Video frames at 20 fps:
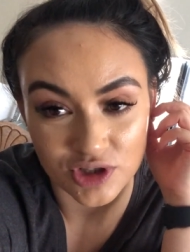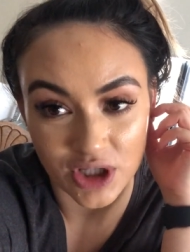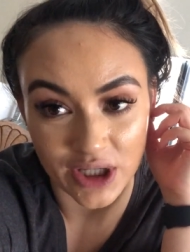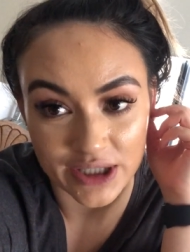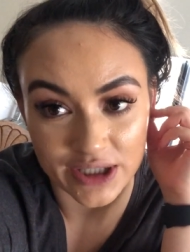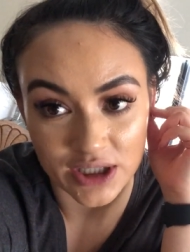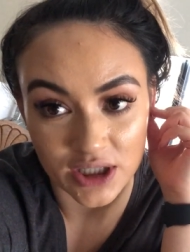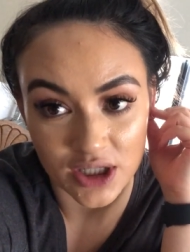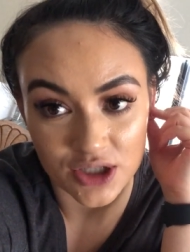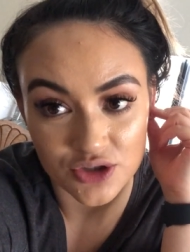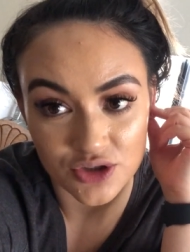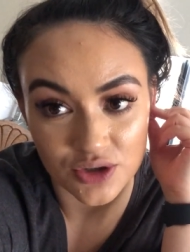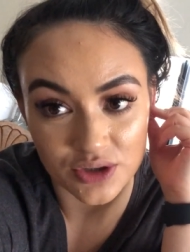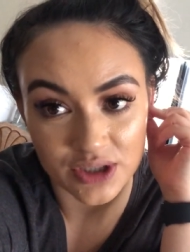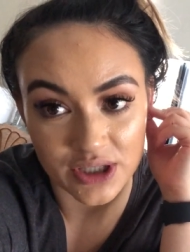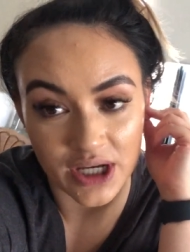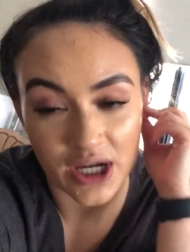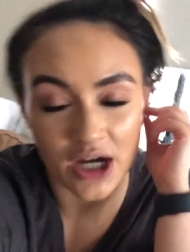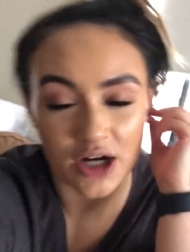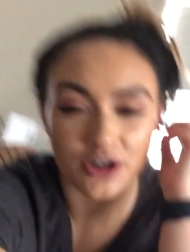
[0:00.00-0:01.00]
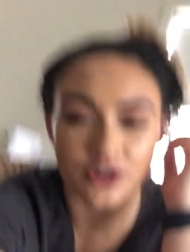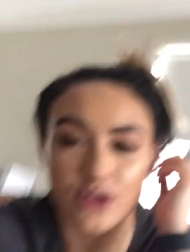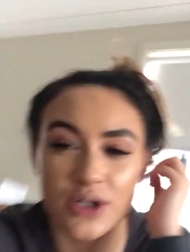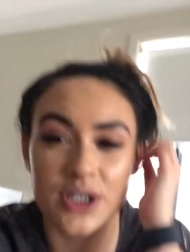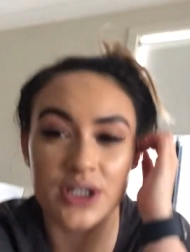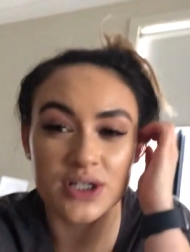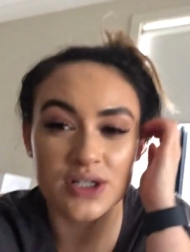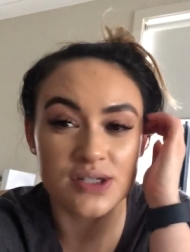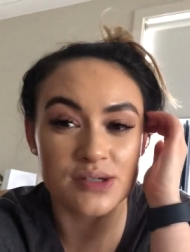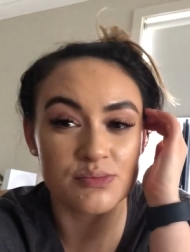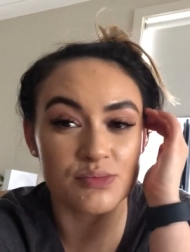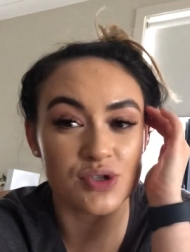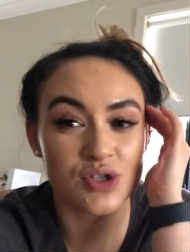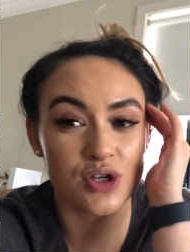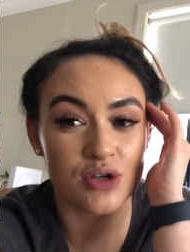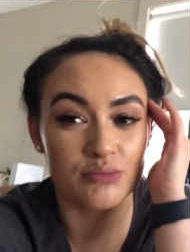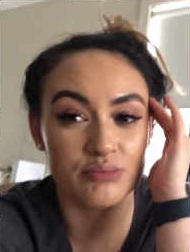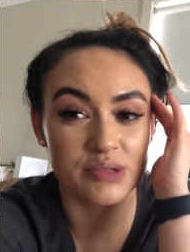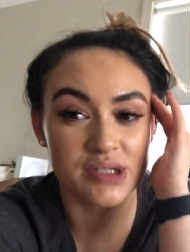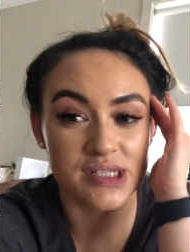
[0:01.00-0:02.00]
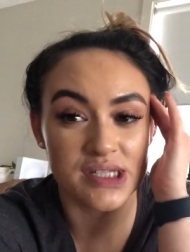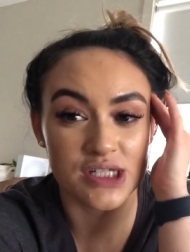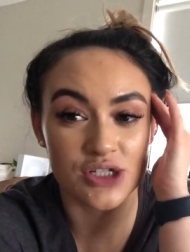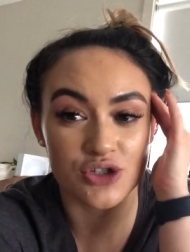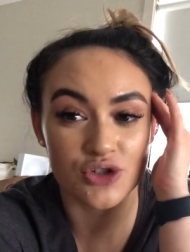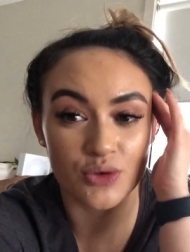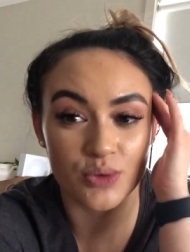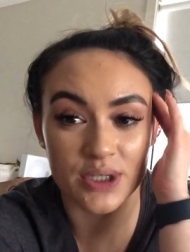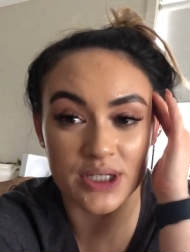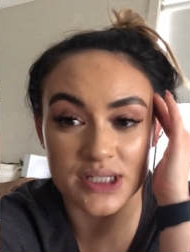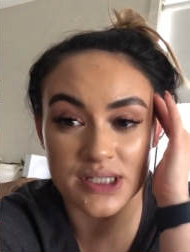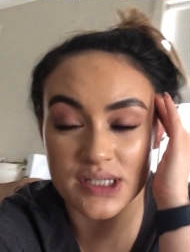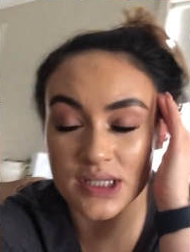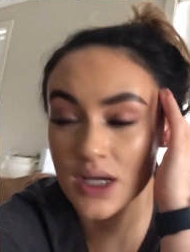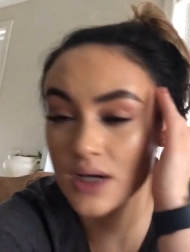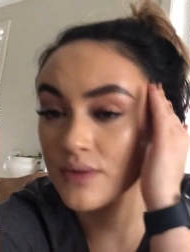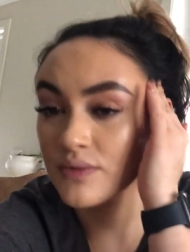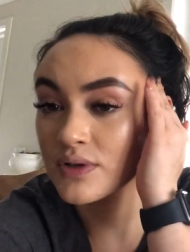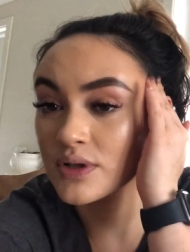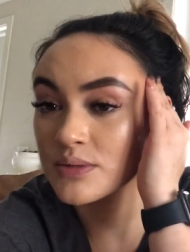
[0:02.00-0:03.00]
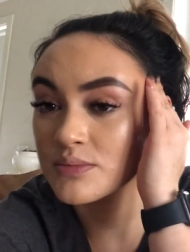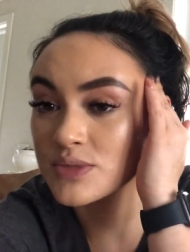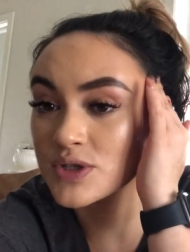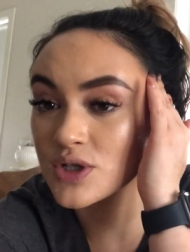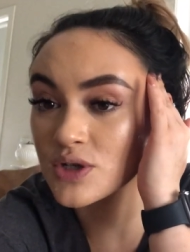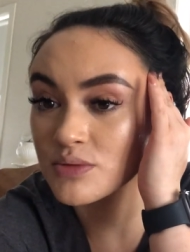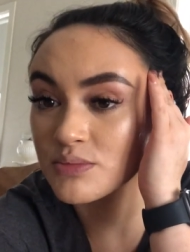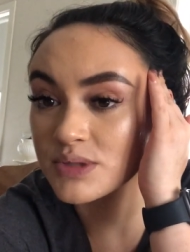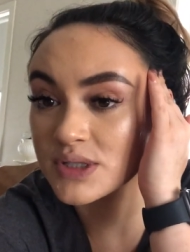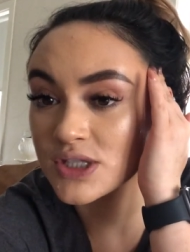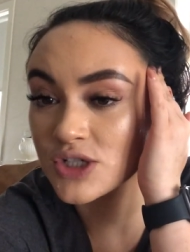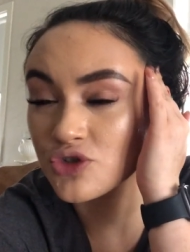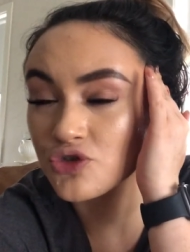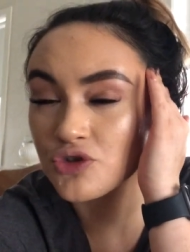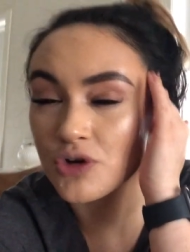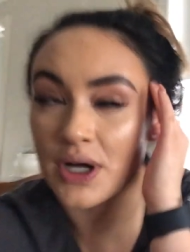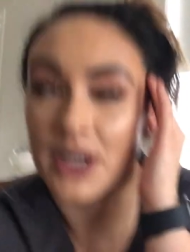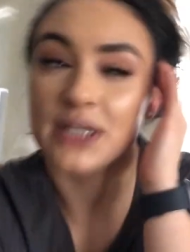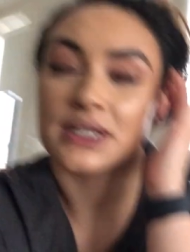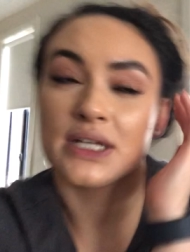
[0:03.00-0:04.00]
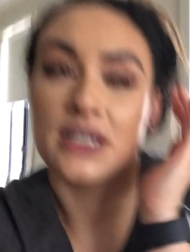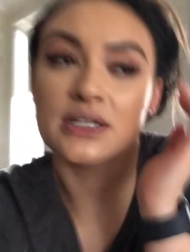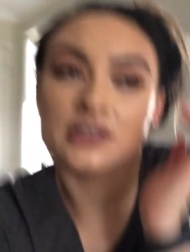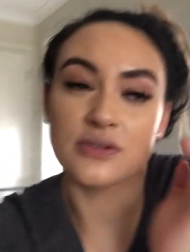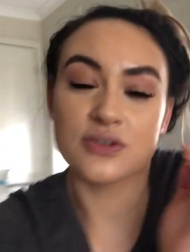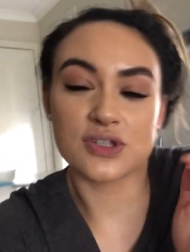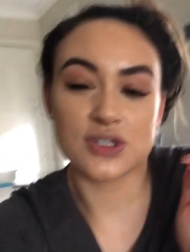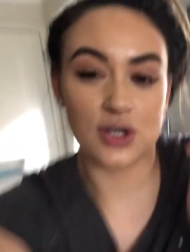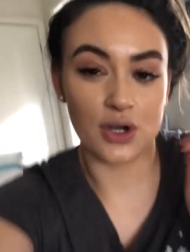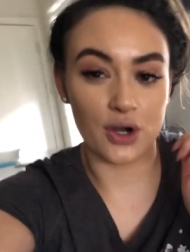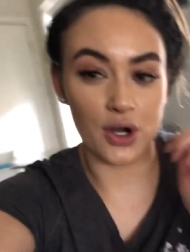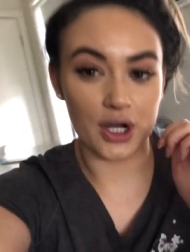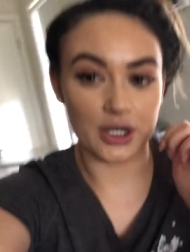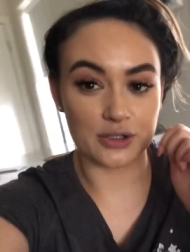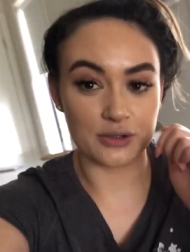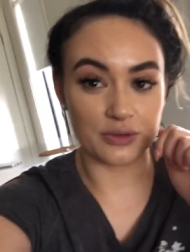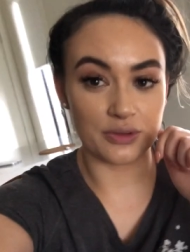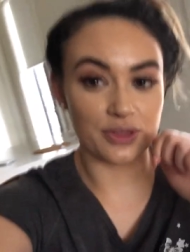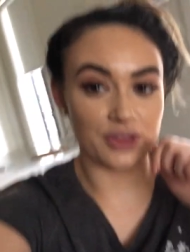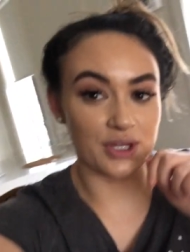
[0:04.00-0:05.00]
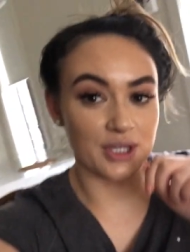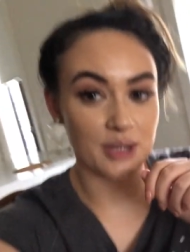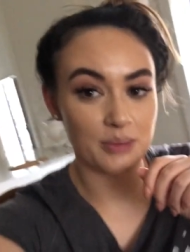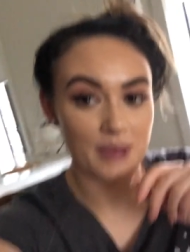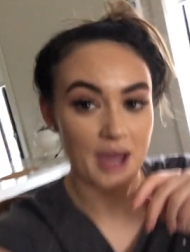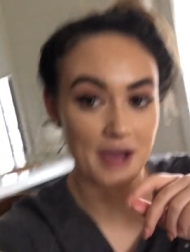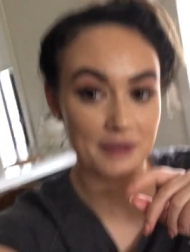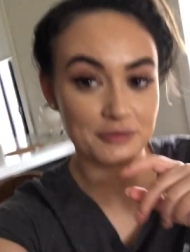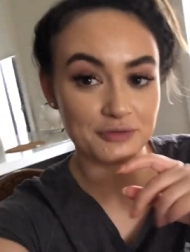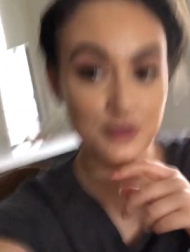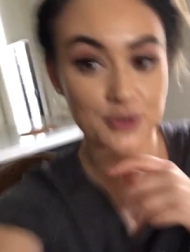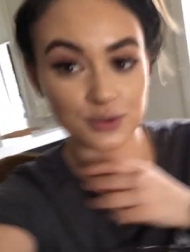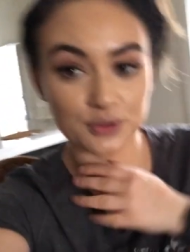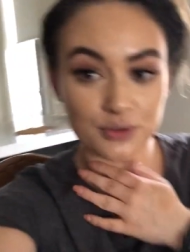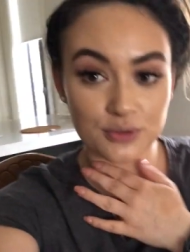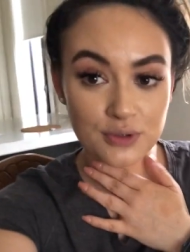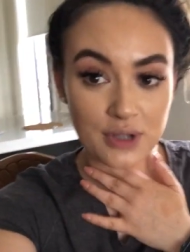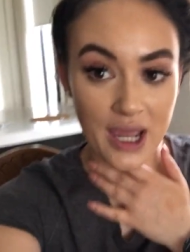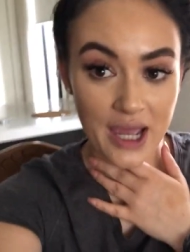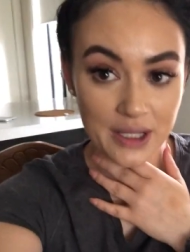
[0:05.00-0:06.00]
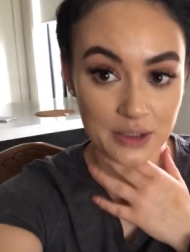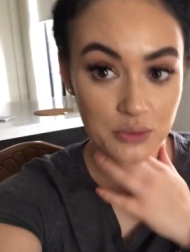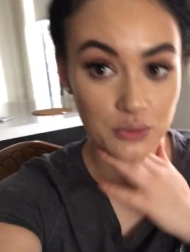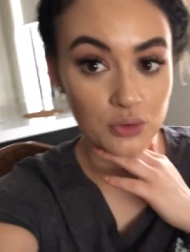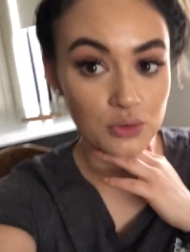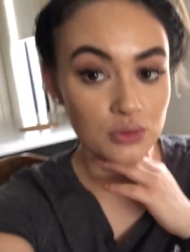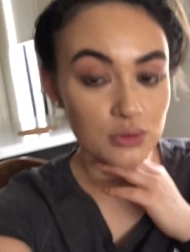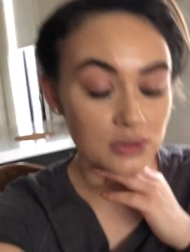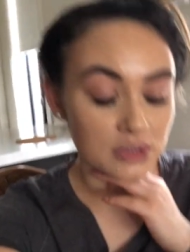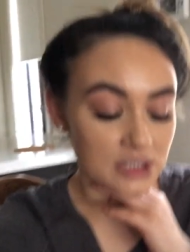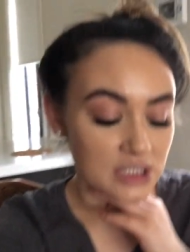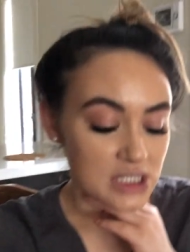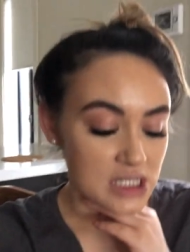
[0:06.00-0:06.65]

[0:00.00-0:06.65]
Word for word: like I don't get hungry because I'm so busy doing stuff and I'm so busy training so I don't think about food at all.